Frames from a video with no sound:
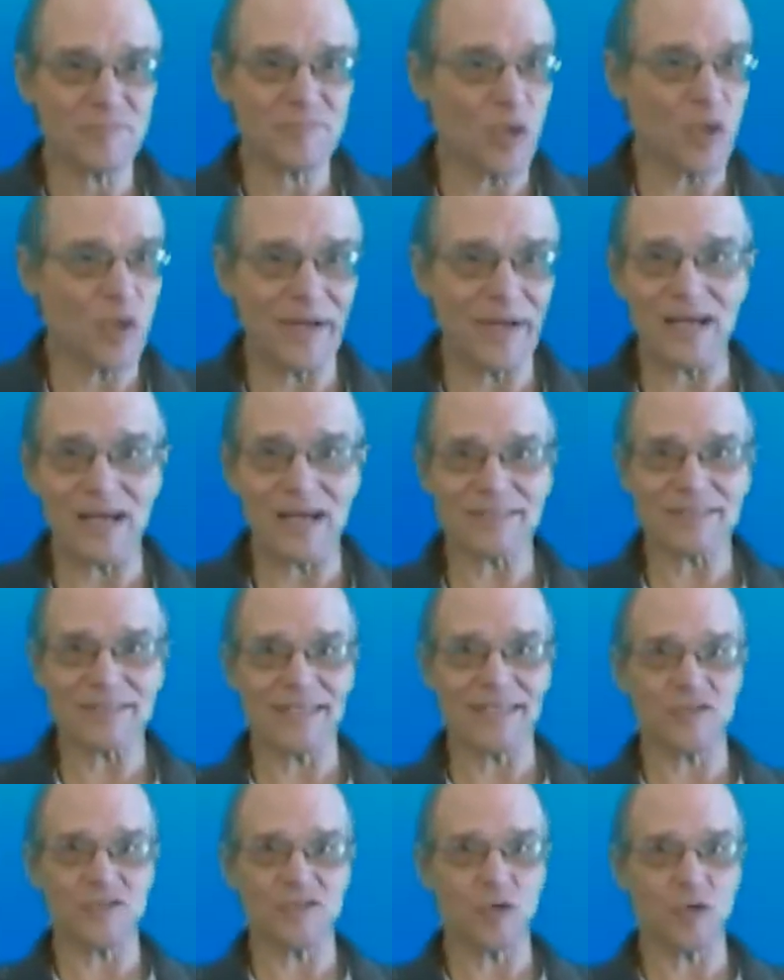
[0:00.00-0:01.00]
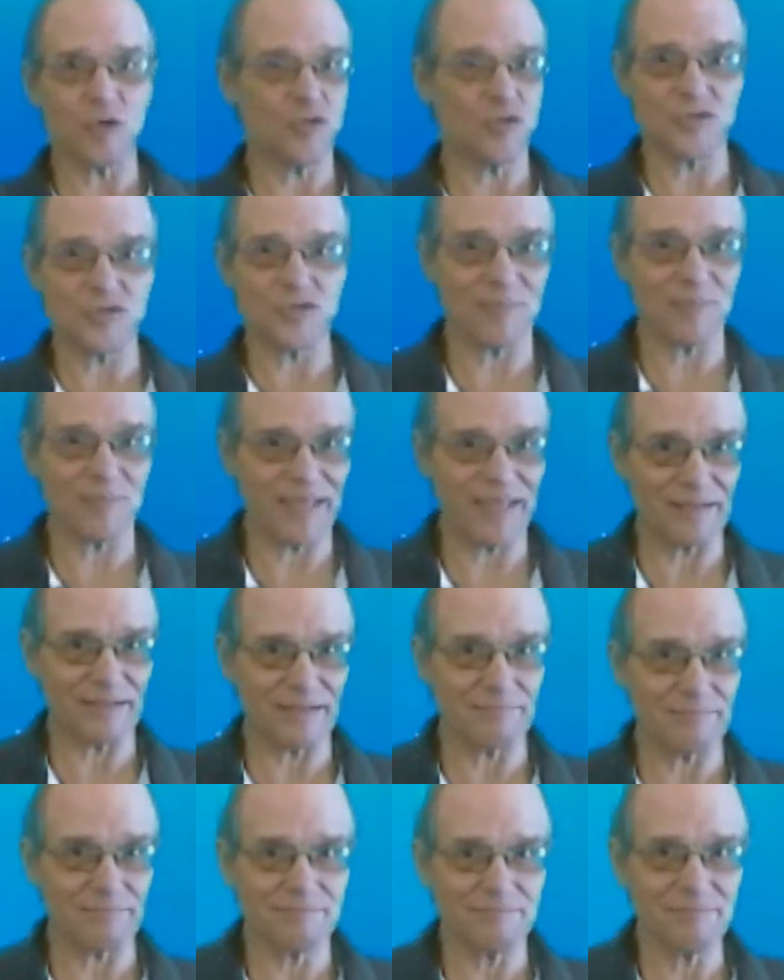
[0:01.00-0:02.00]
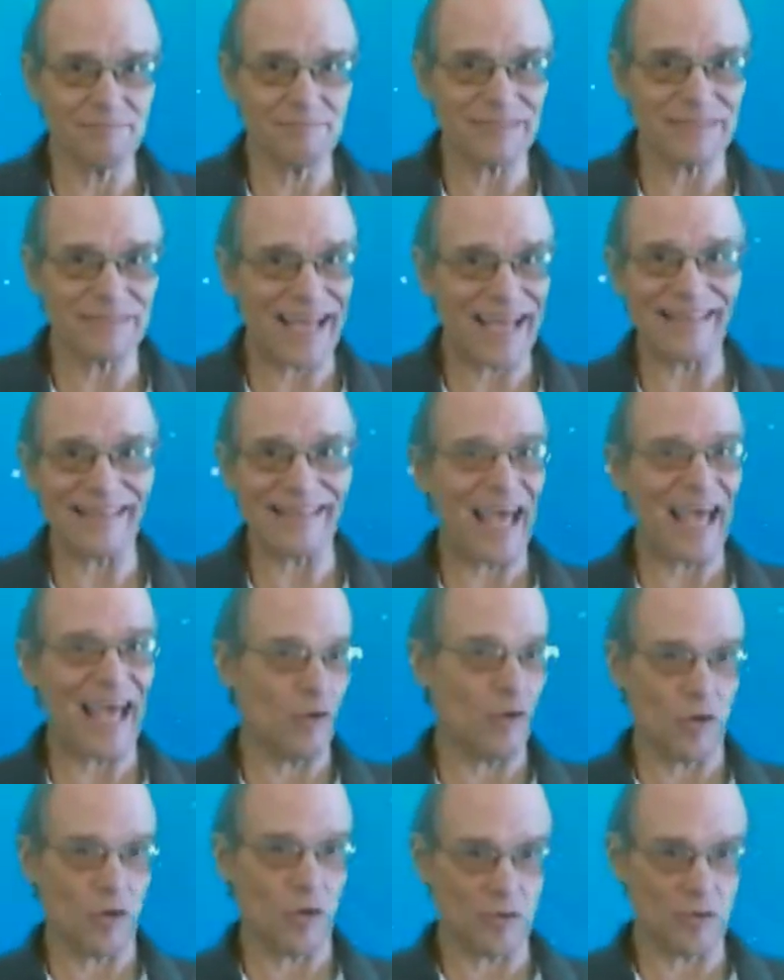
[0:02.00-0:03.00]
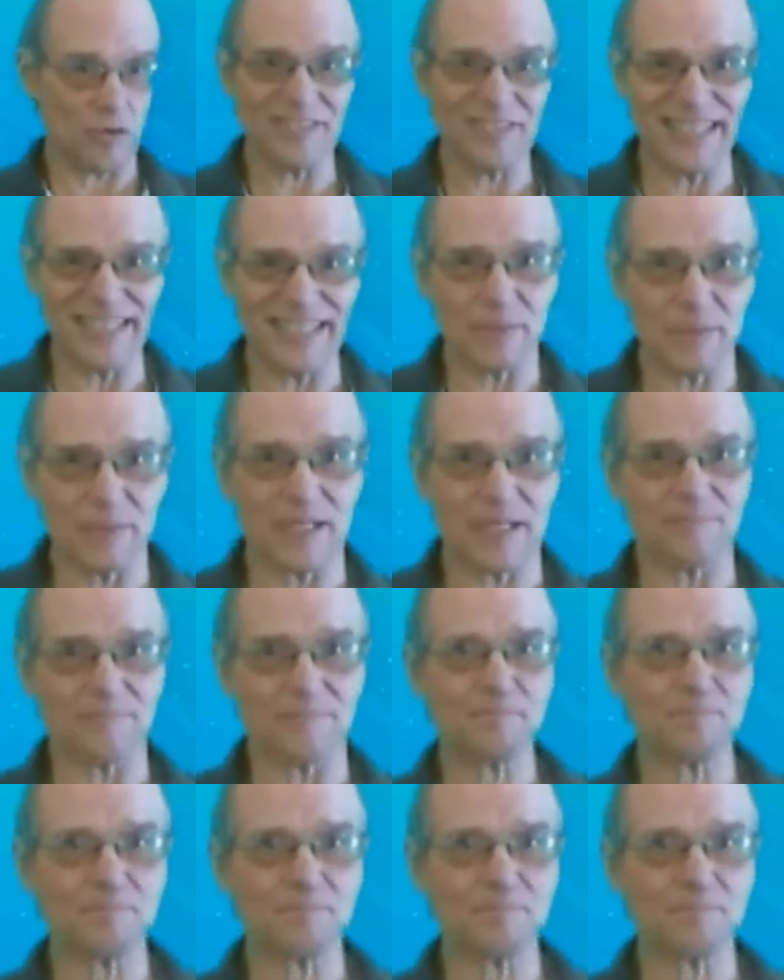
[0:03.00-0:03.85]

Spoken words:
someone else has told you something like that or similar.